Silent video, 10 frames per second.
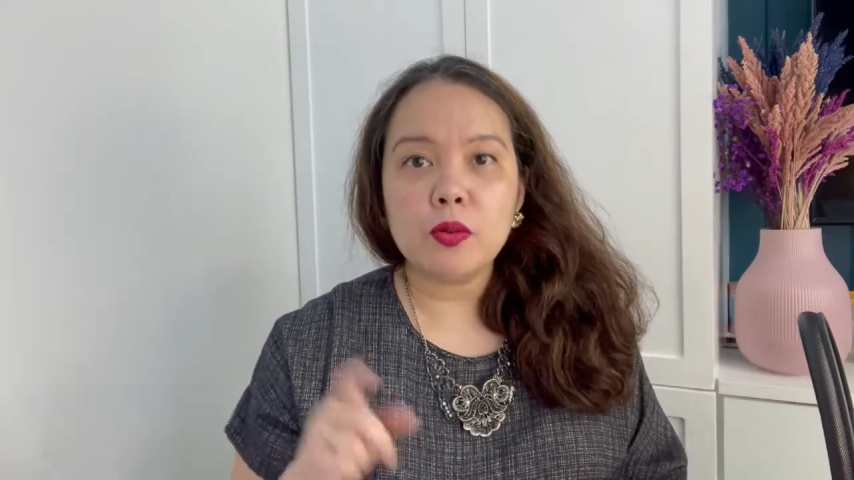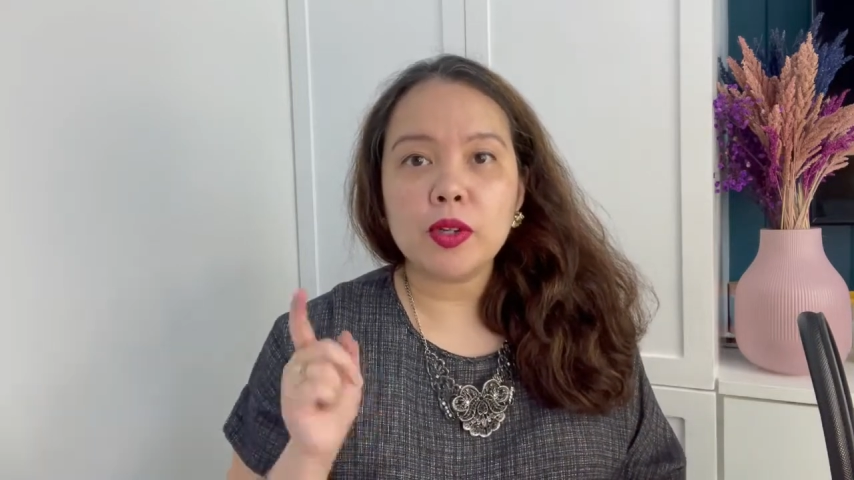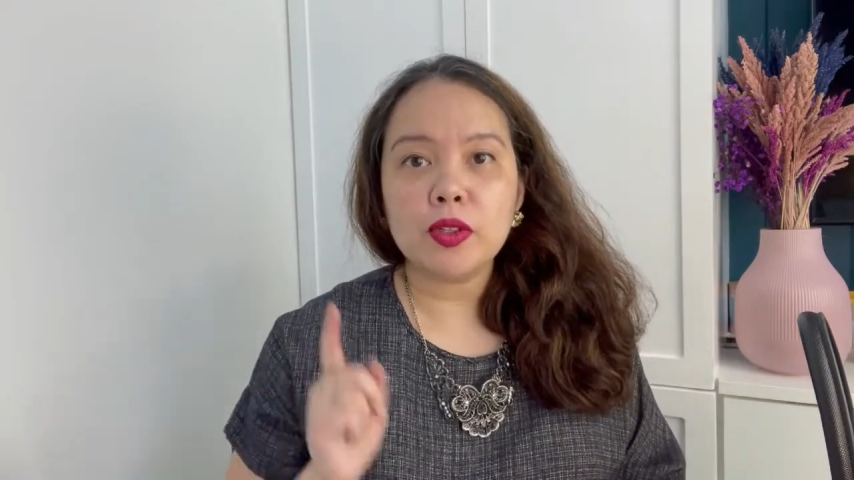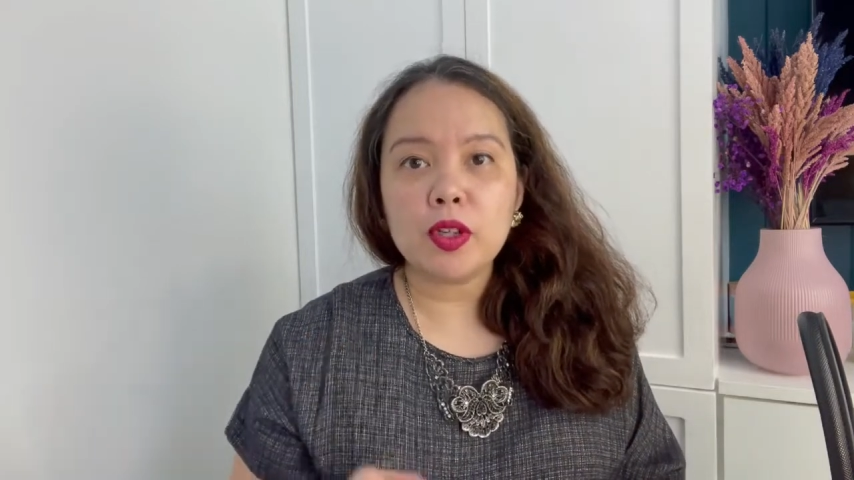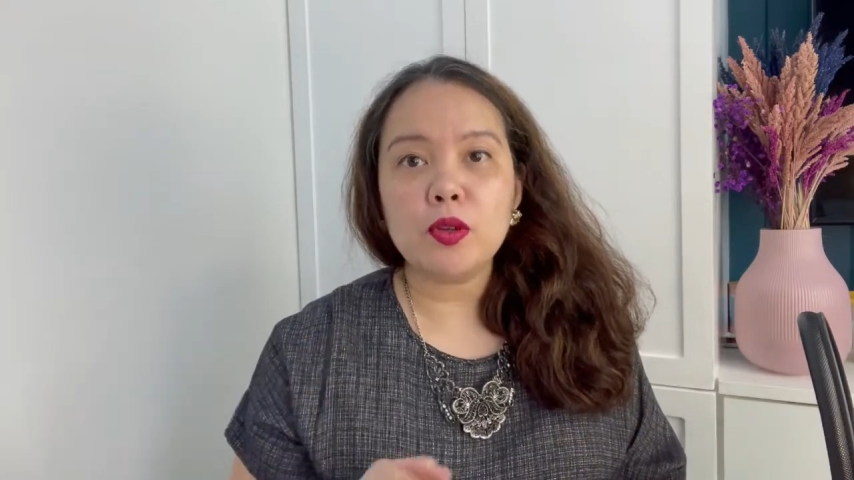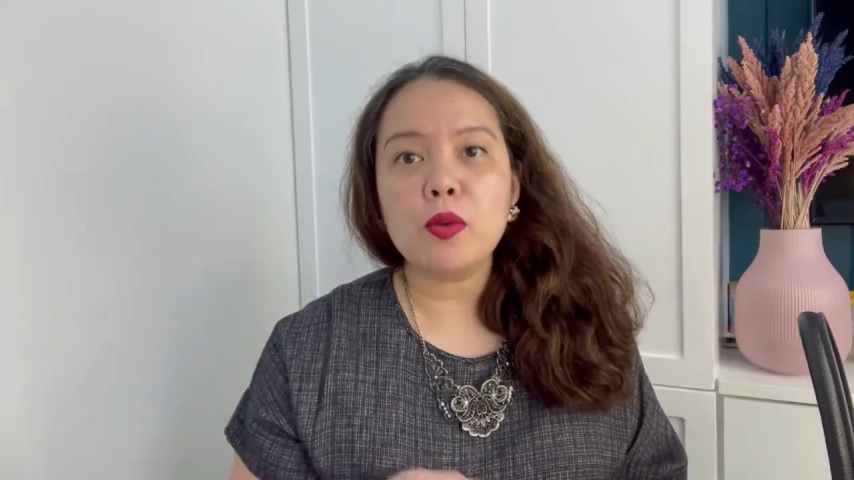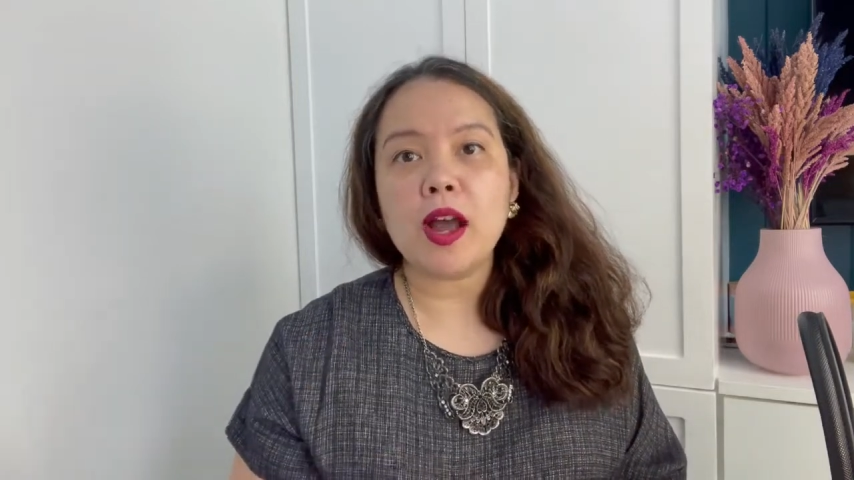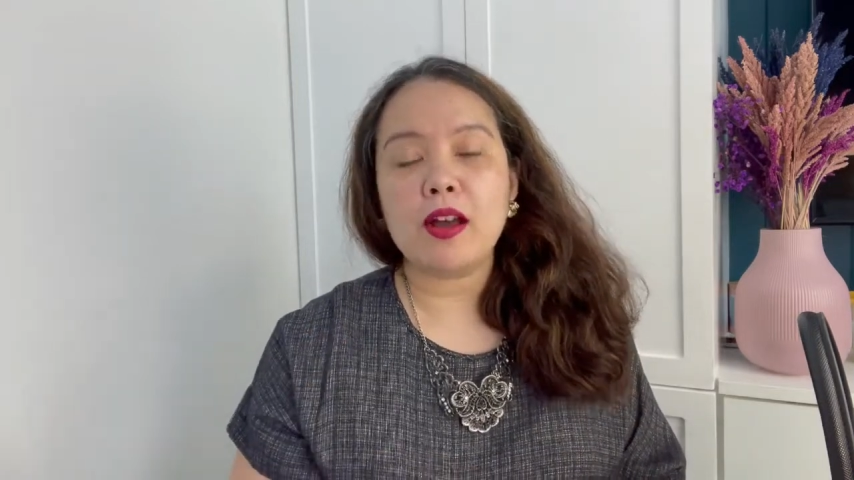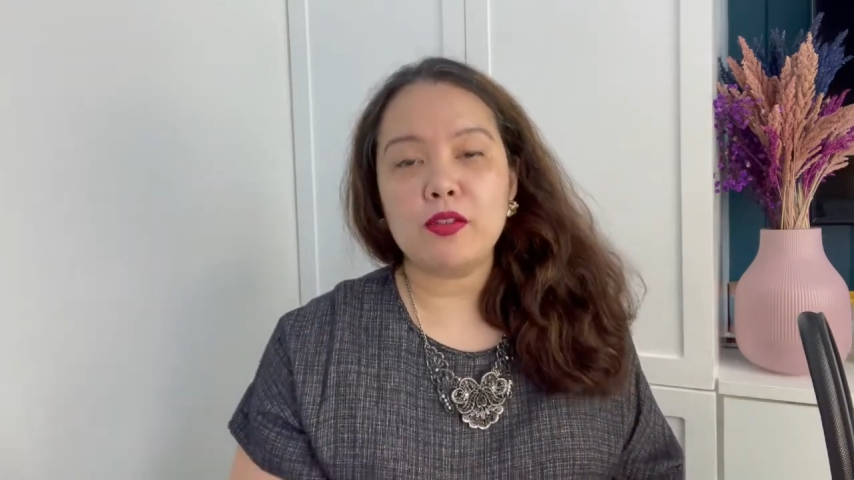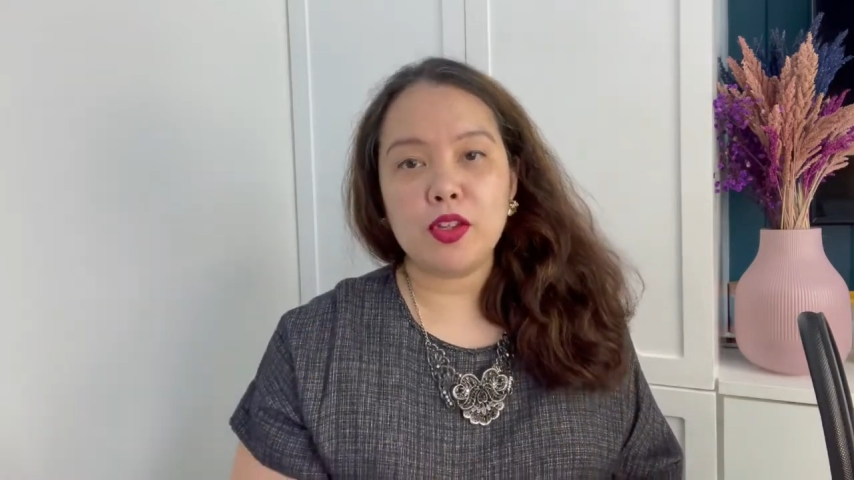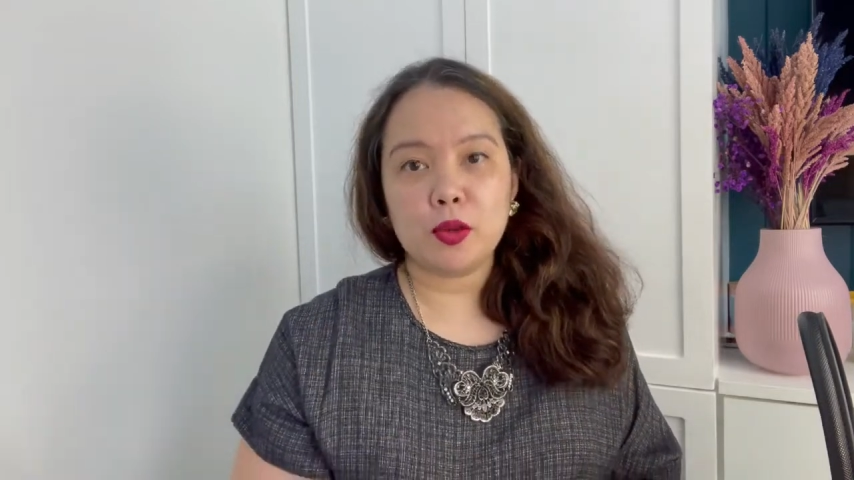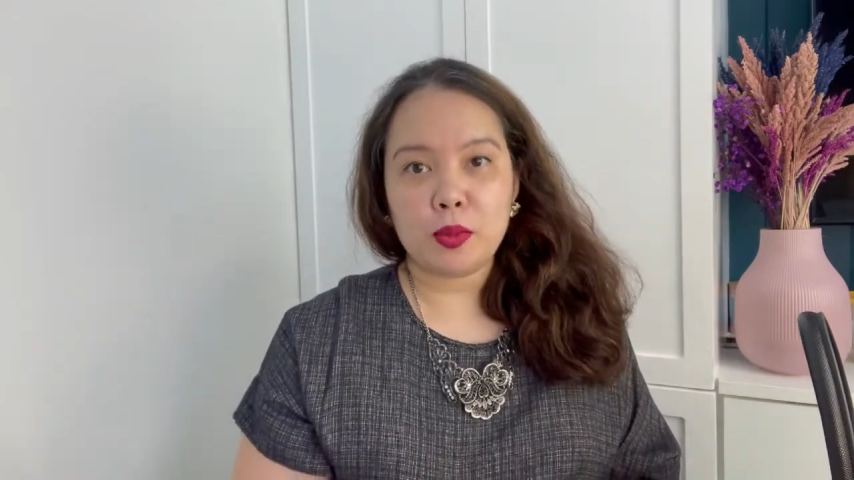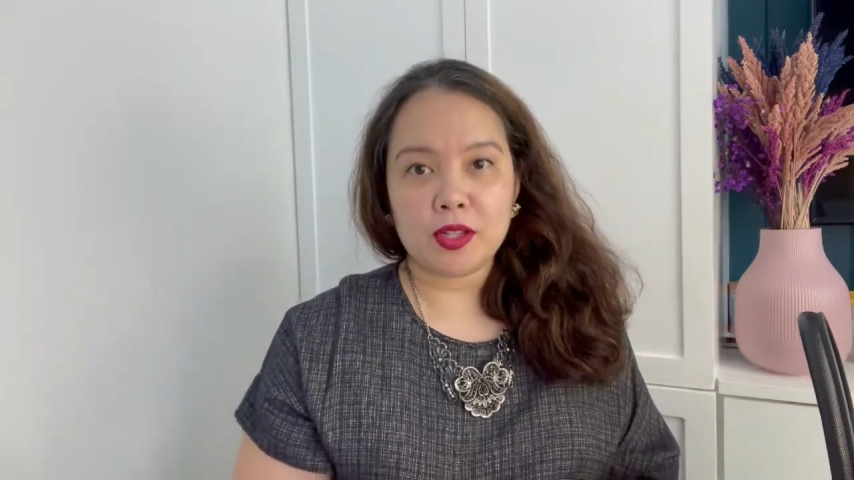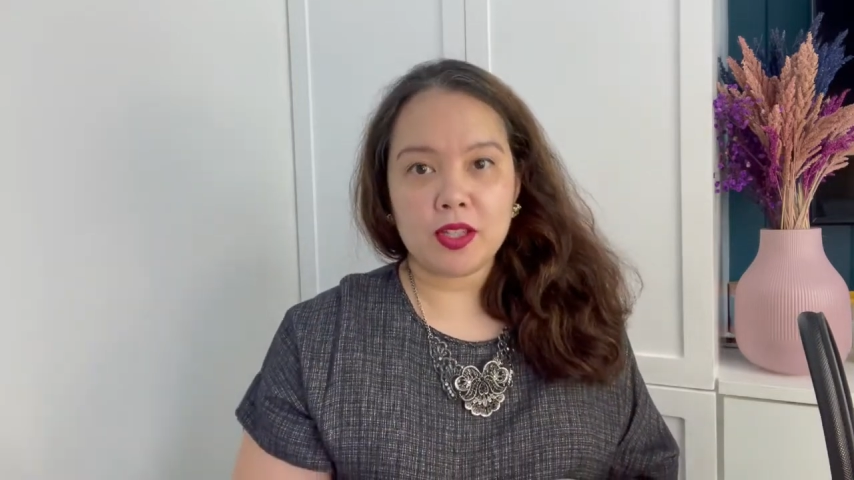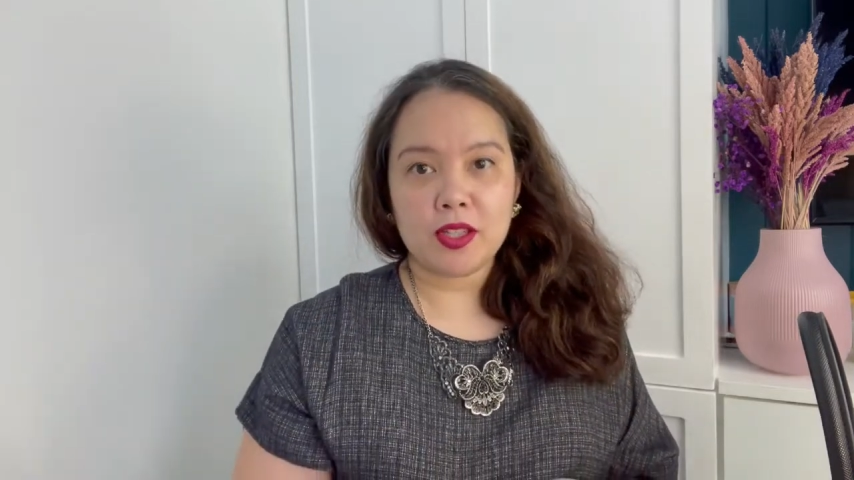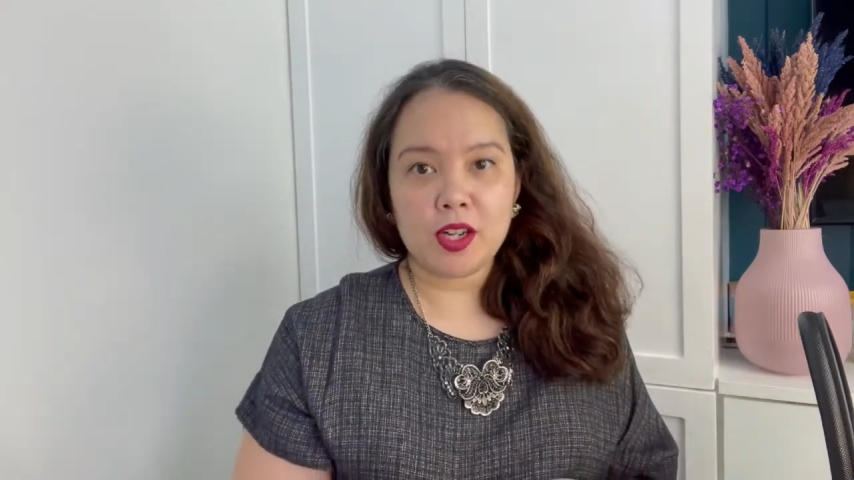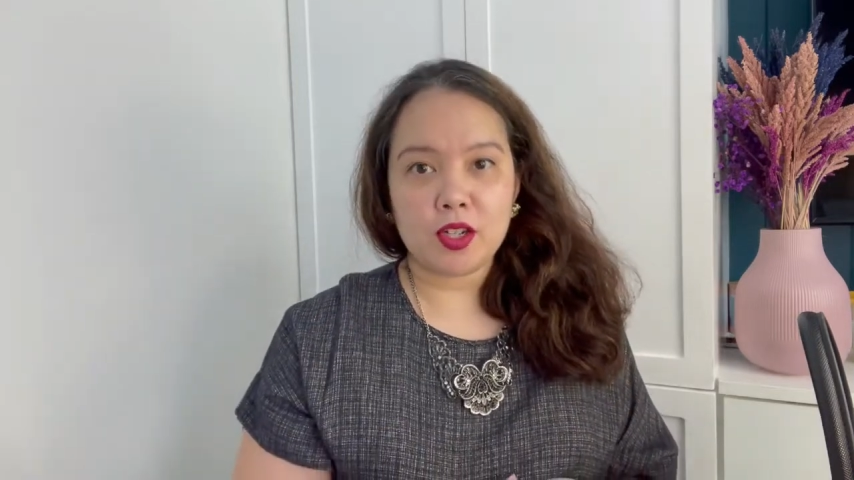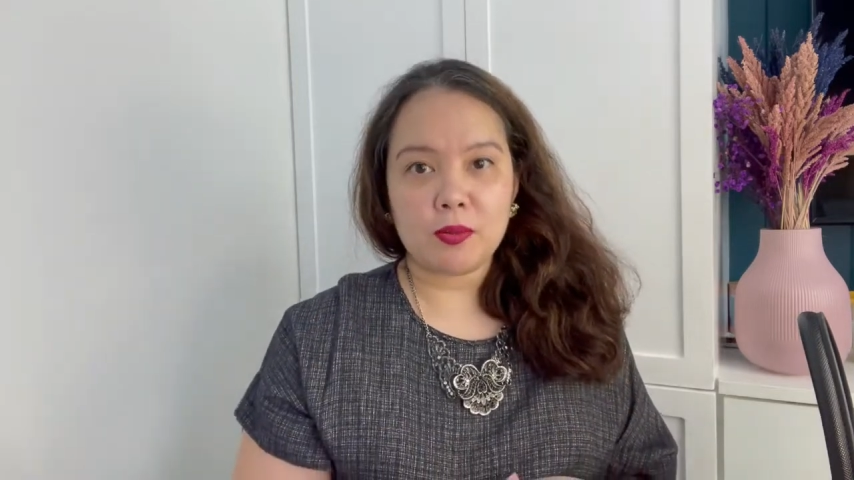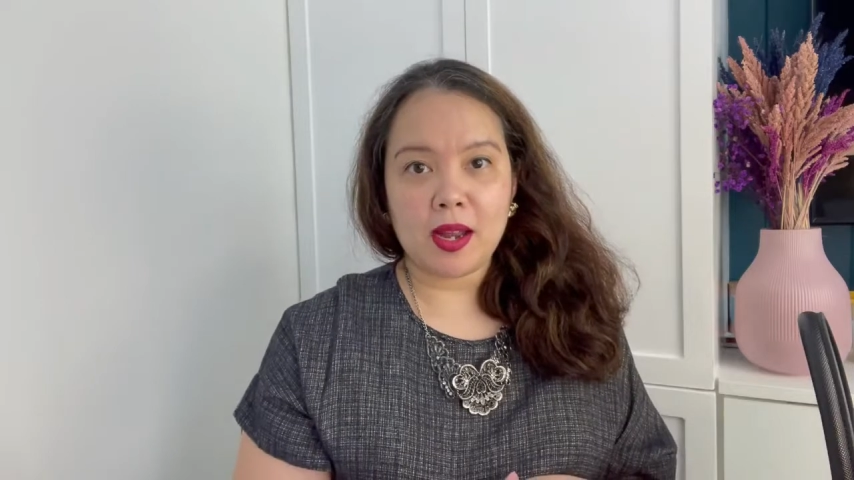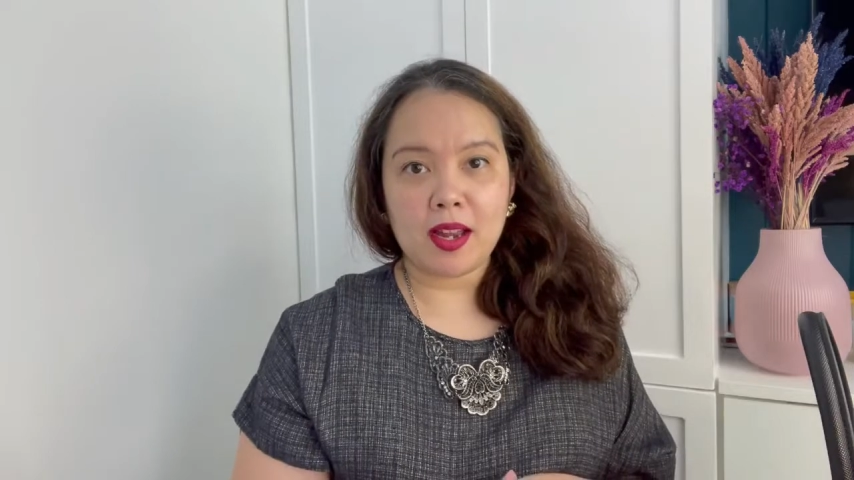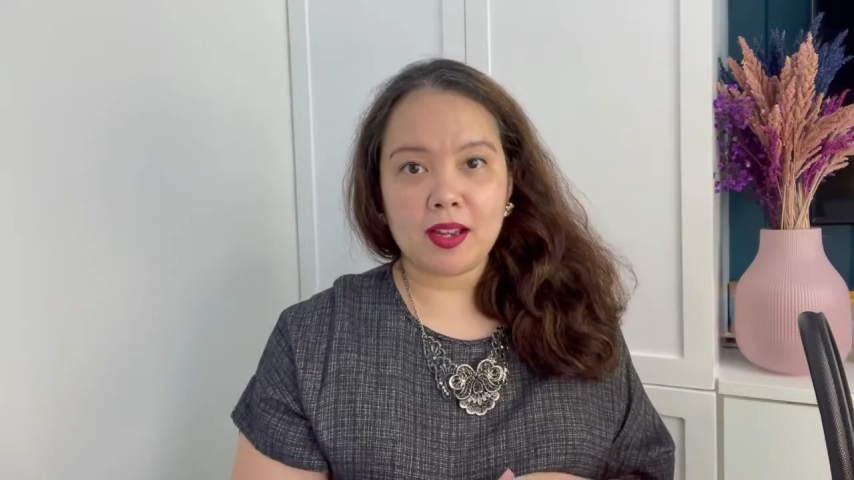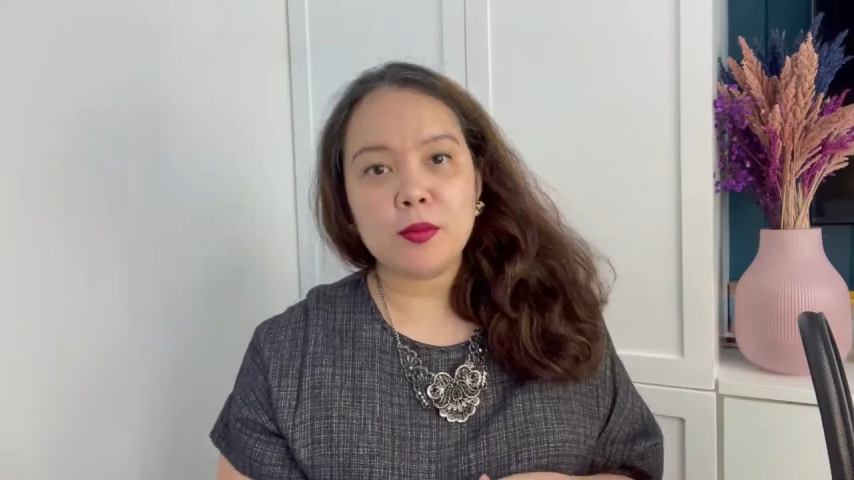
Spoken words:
what do you have in your presentation bag?